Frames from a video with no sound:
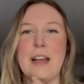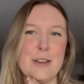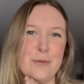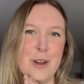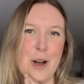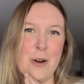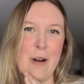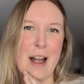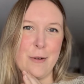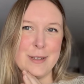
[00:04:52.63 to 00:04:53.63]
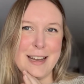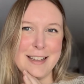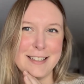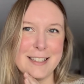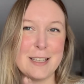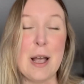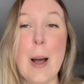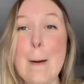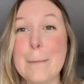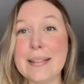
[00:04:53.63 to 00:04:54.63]
you know how it tastes.
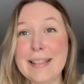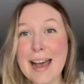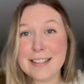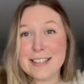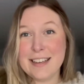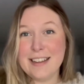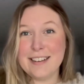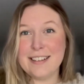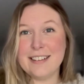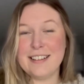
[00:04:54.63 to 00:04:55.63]
But that's it